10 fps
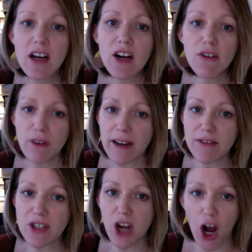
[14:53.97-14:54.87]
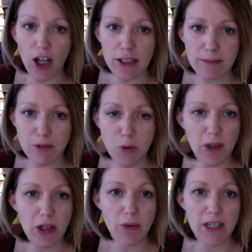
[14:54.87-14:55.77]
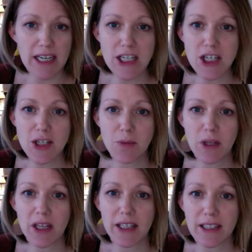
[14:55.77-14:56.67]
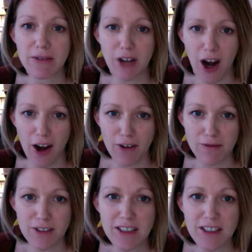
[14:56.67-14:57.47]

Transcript: Fife's column, 23 inches with leaf carved.